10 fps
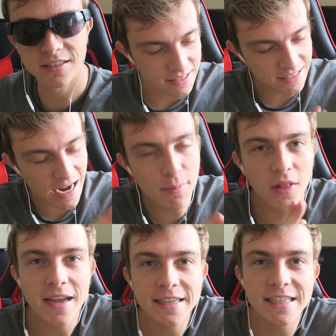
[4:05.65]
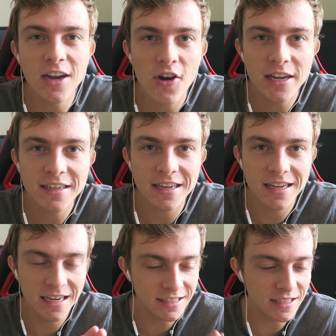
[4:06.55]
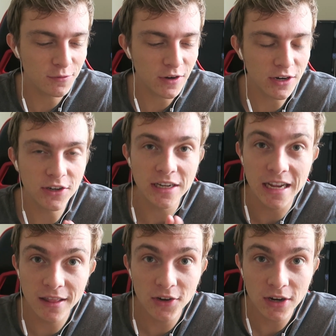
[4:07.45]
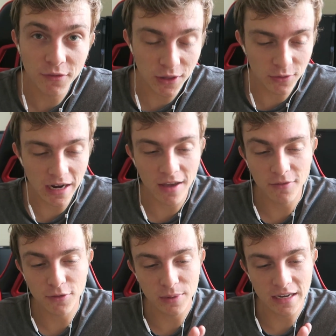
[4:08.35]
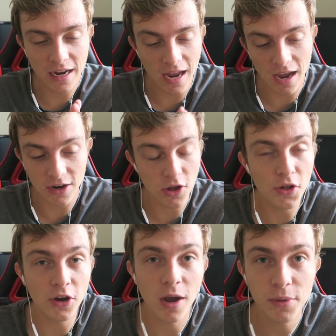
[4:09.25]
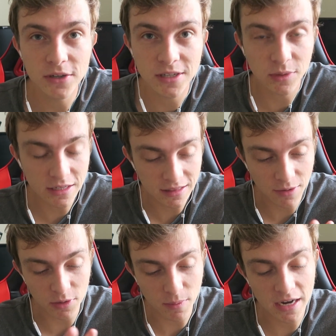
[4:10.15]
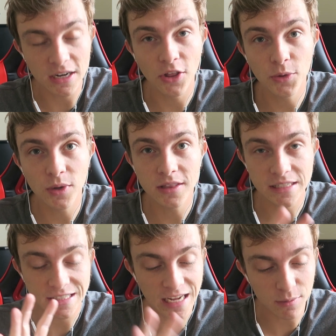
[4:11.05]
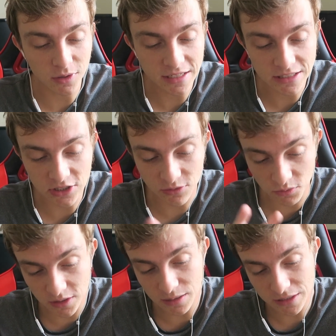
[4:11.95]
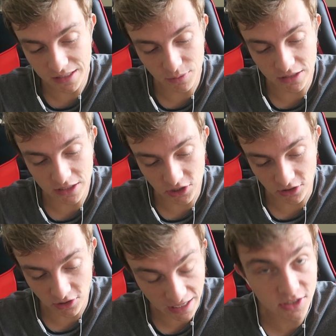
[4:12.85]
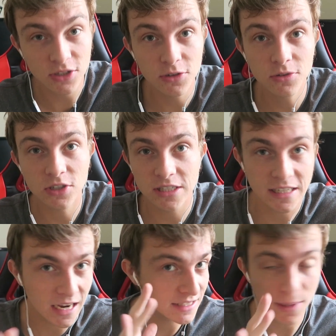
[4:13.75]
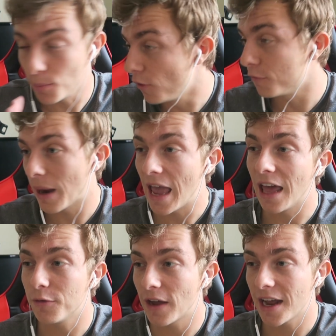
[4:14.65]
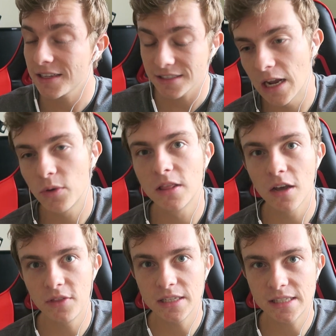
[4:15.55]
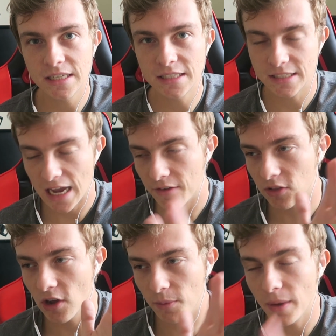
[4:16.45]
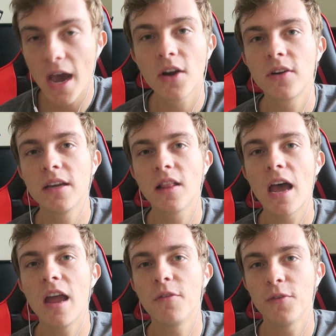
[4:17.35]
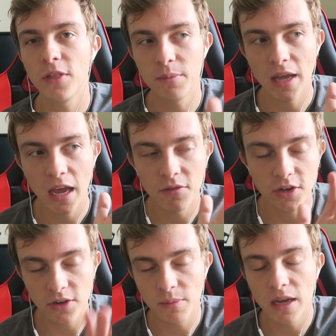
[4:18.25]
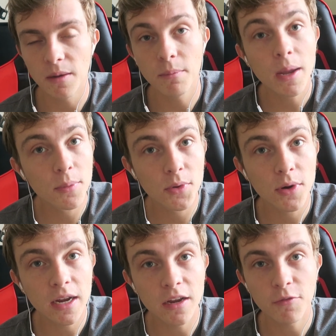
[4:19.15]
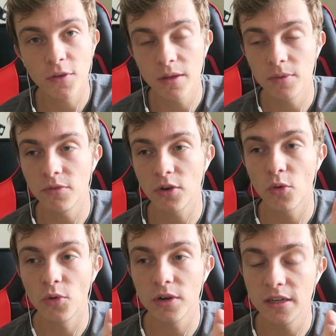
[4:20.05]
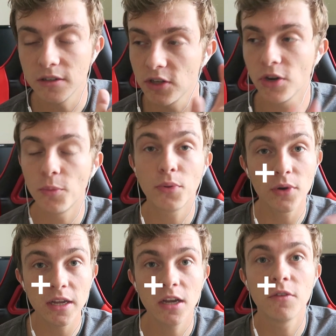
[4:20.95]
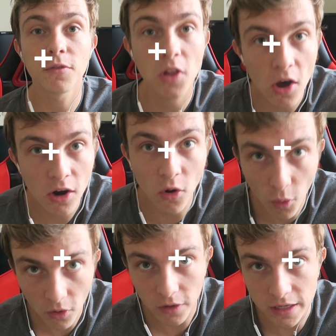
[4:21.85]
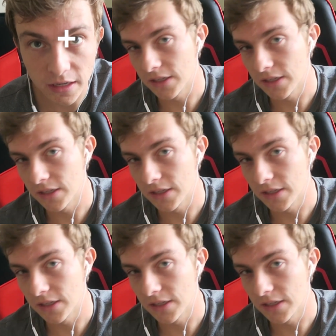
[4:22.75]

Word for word: The stabilizing on it isn't very good either. If there would ever be another company or something that would make another one, the stabilizing should really be something they should look into, just in case I move my head fast. And I would love these things to have a long battery life, for them to have a good amount of memory, for them to record in, you know, pretty good vlog quality.